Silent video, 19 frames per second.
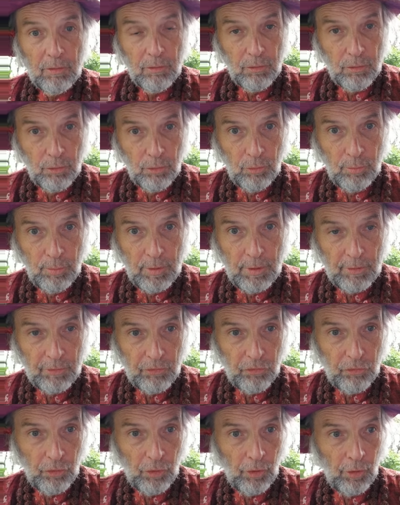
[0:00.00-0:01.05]
to be
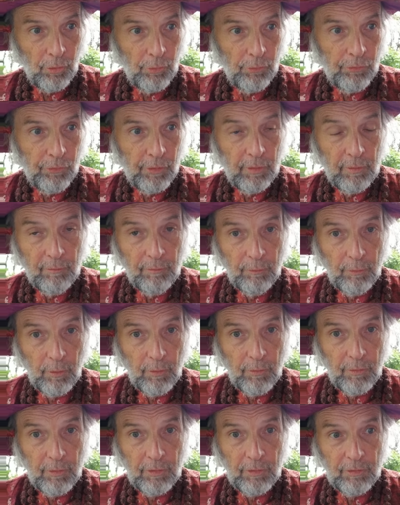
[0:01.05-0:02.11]
chosen for
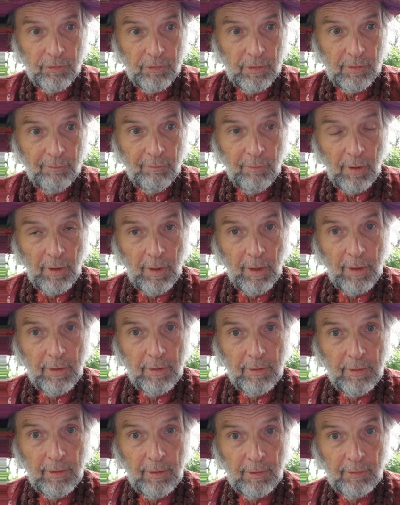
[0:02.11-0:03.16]
this
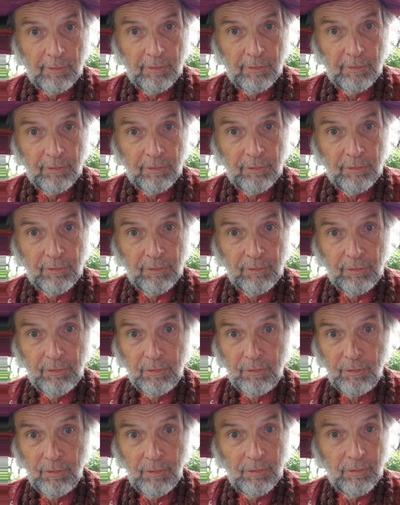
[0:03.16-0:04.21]
divine
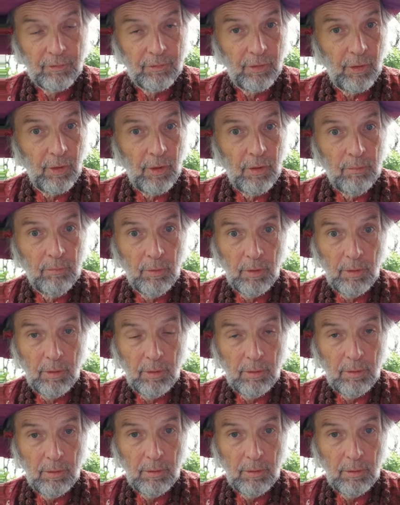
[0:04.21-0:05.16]
assignment.